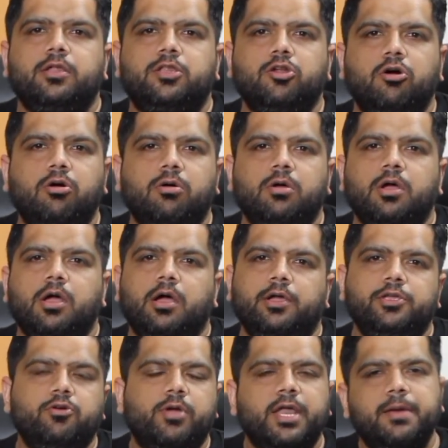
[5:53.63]
So
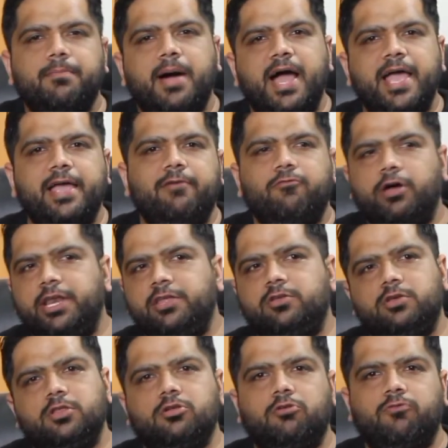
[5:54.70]
you can buy 1
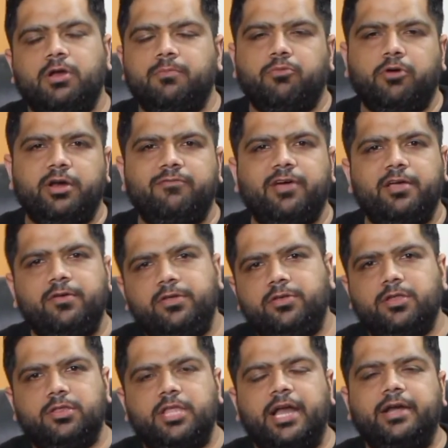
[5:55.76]
inches or 1.5
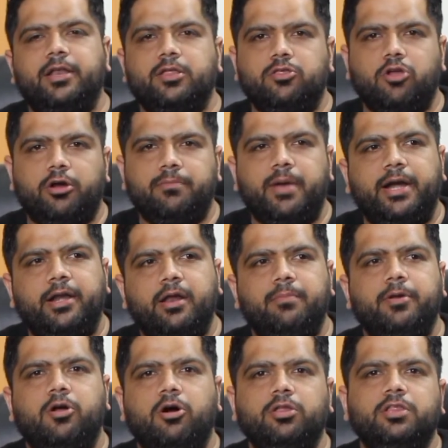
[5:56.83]
inches, that does not matter,
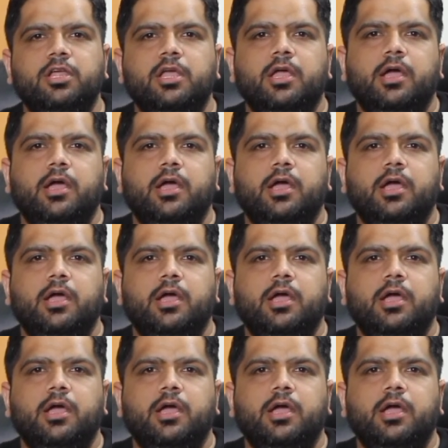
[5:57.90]
because